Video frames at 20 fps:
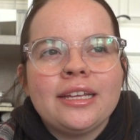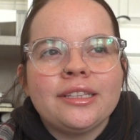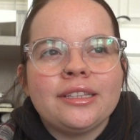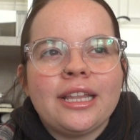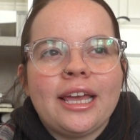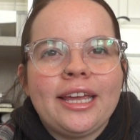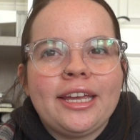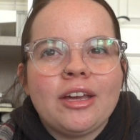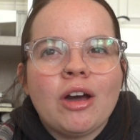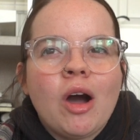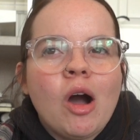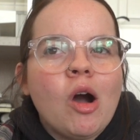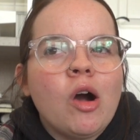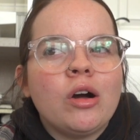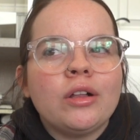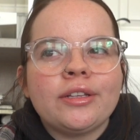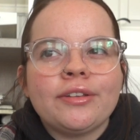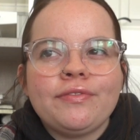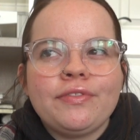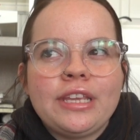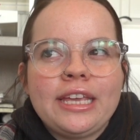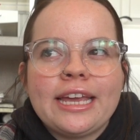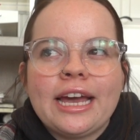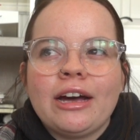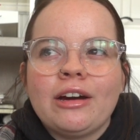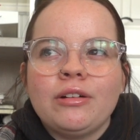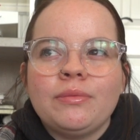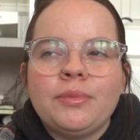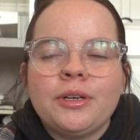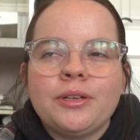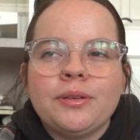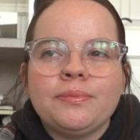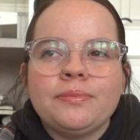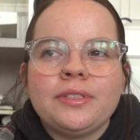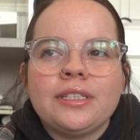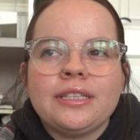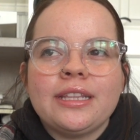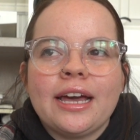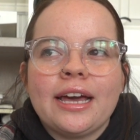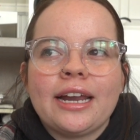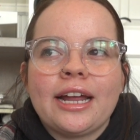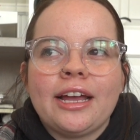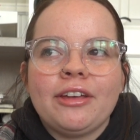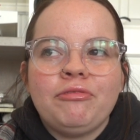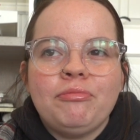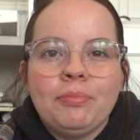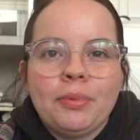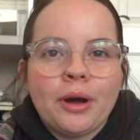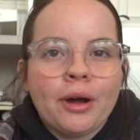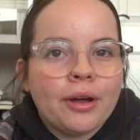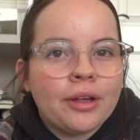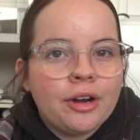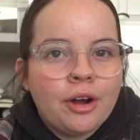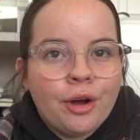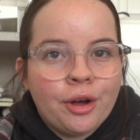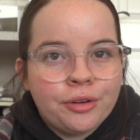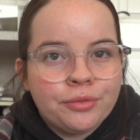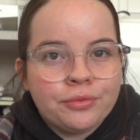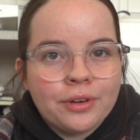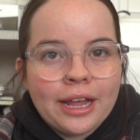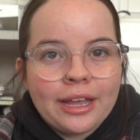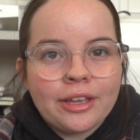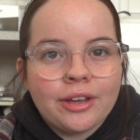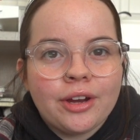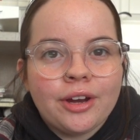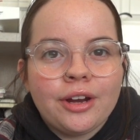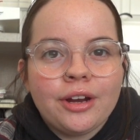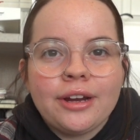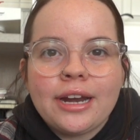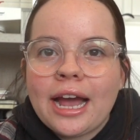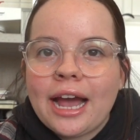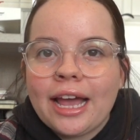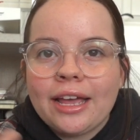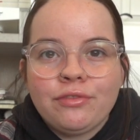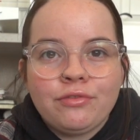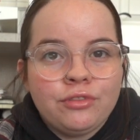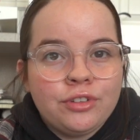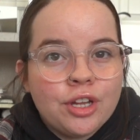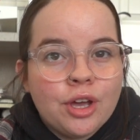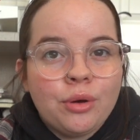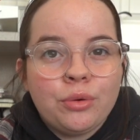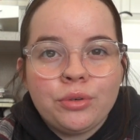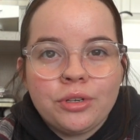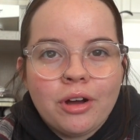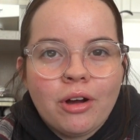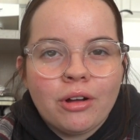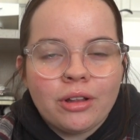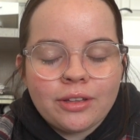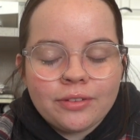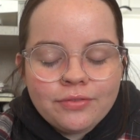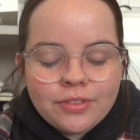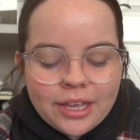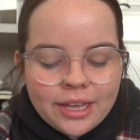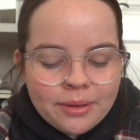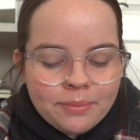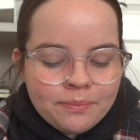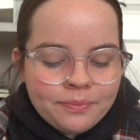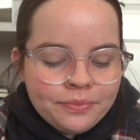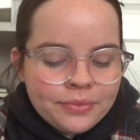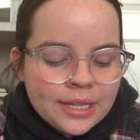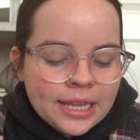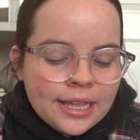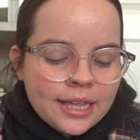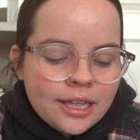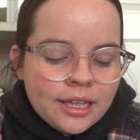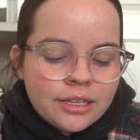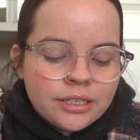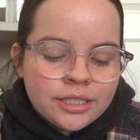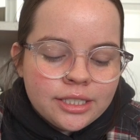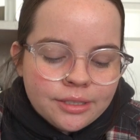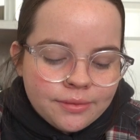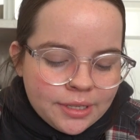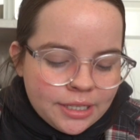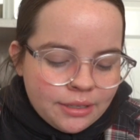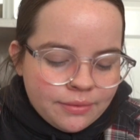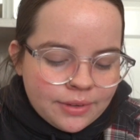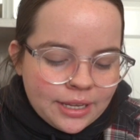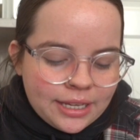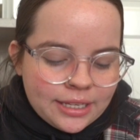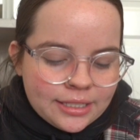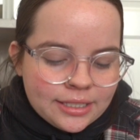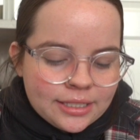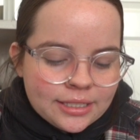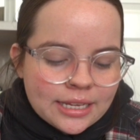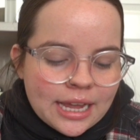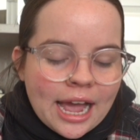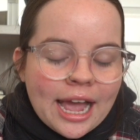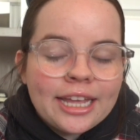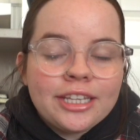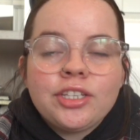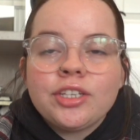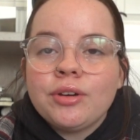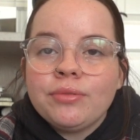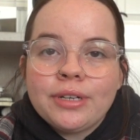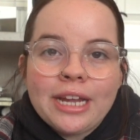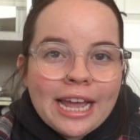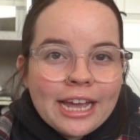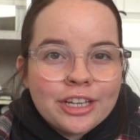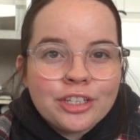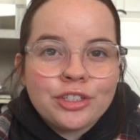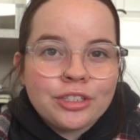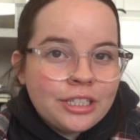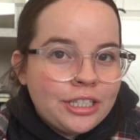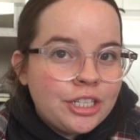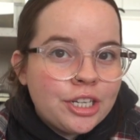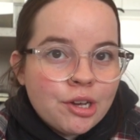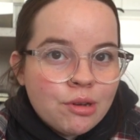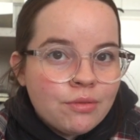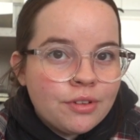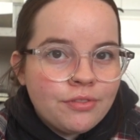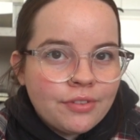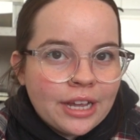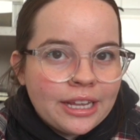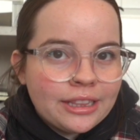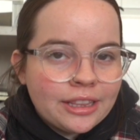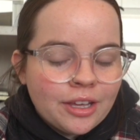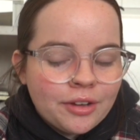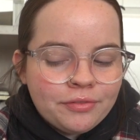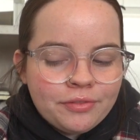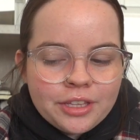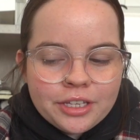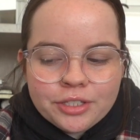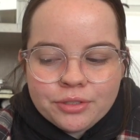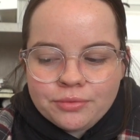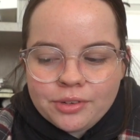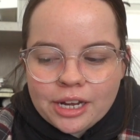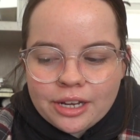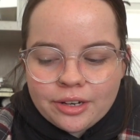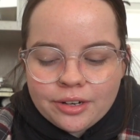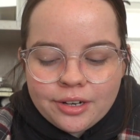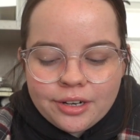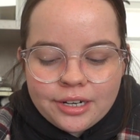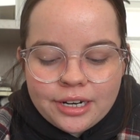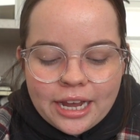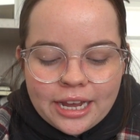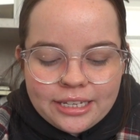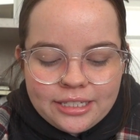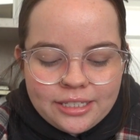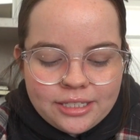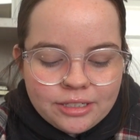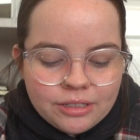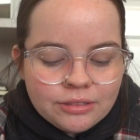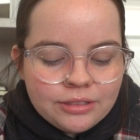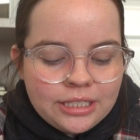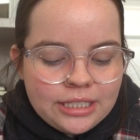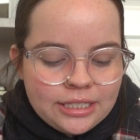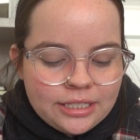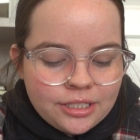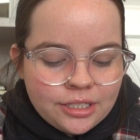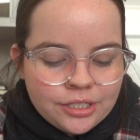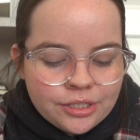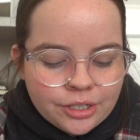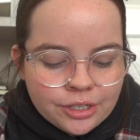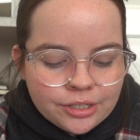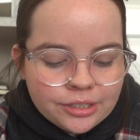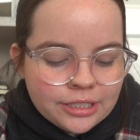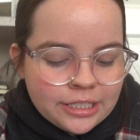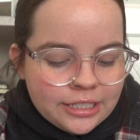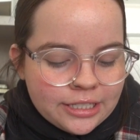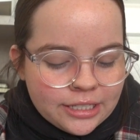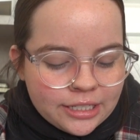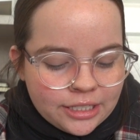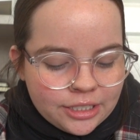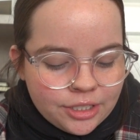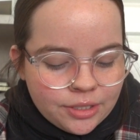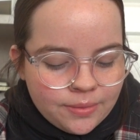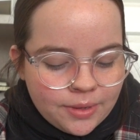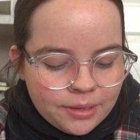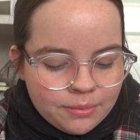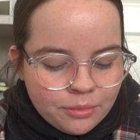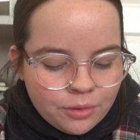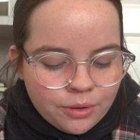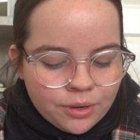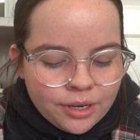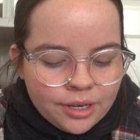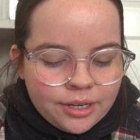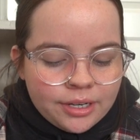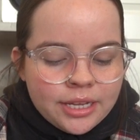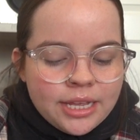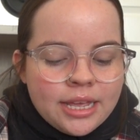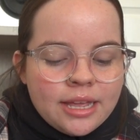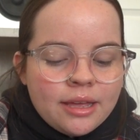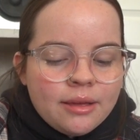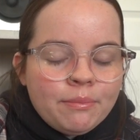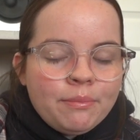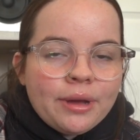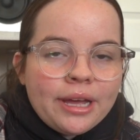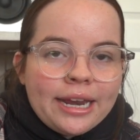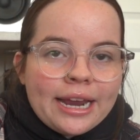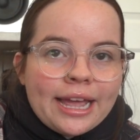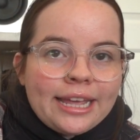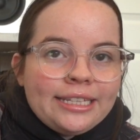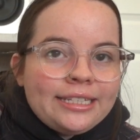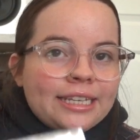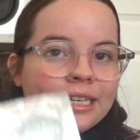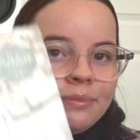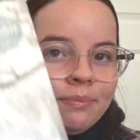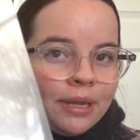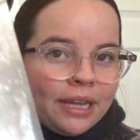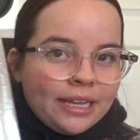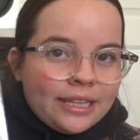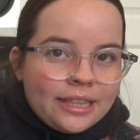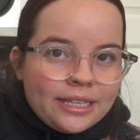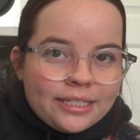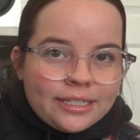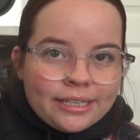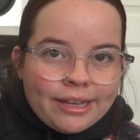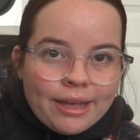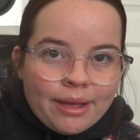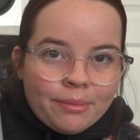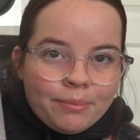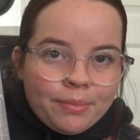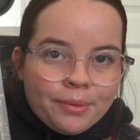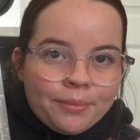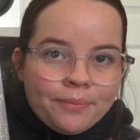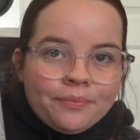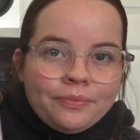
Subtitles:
Like, all of the albums that I've bought on record, I've known all of them. So anyways, I don't actually know if I love this record. I still need to start listening to it more, but I did pick this up.